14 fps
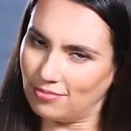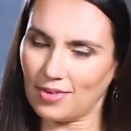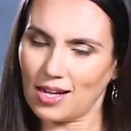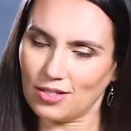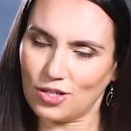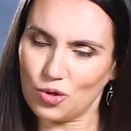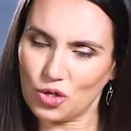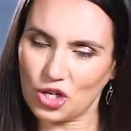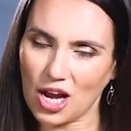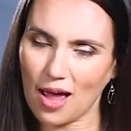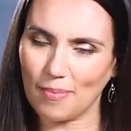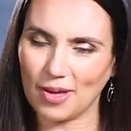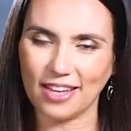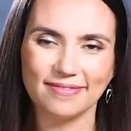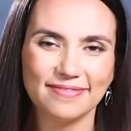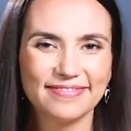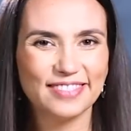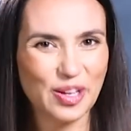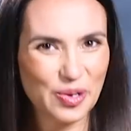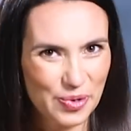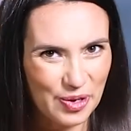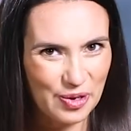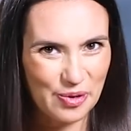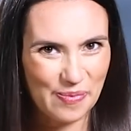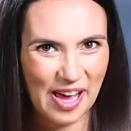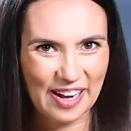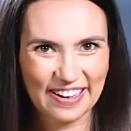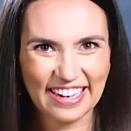Not too shabby. Who can do
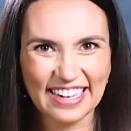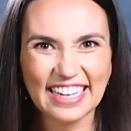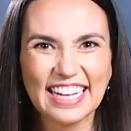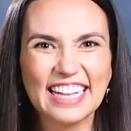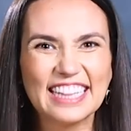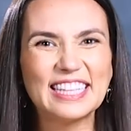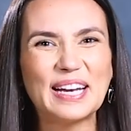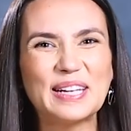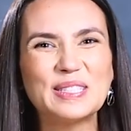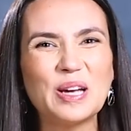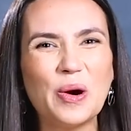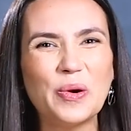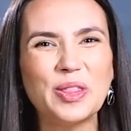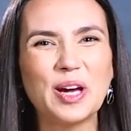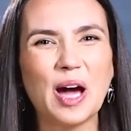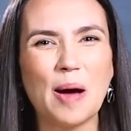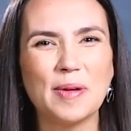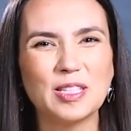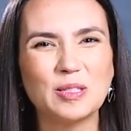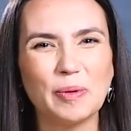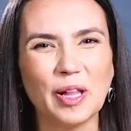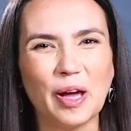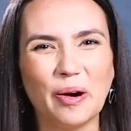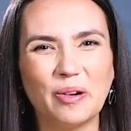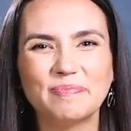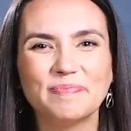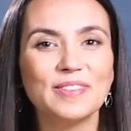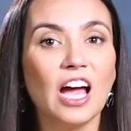better? Let us know in the comments below.